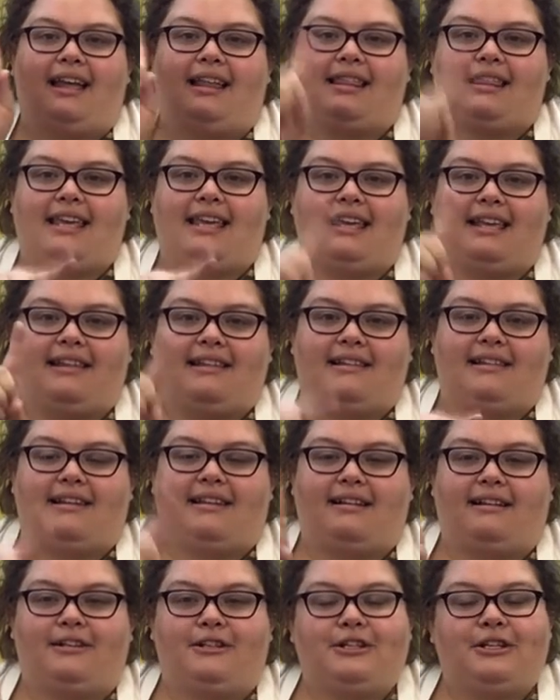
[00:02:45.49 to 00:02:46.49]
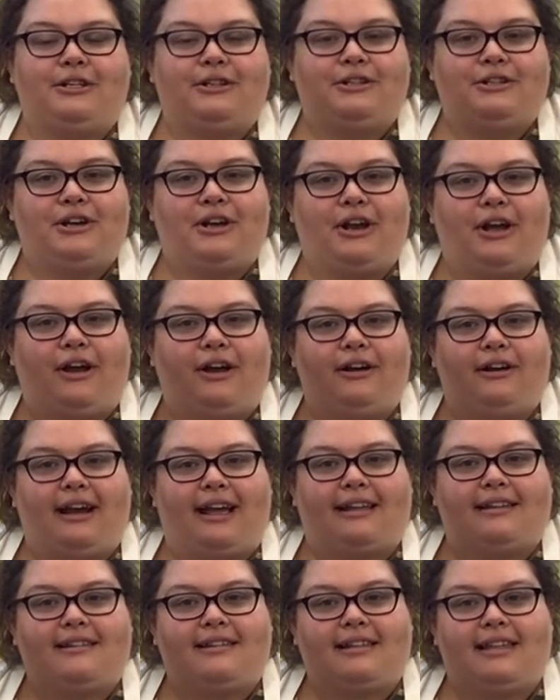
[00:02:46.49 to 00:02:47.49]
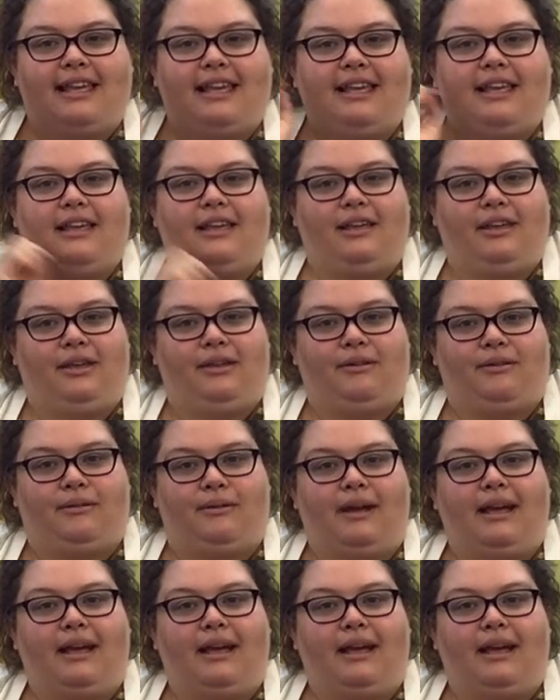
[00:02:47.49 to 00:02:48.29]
These little children are asking you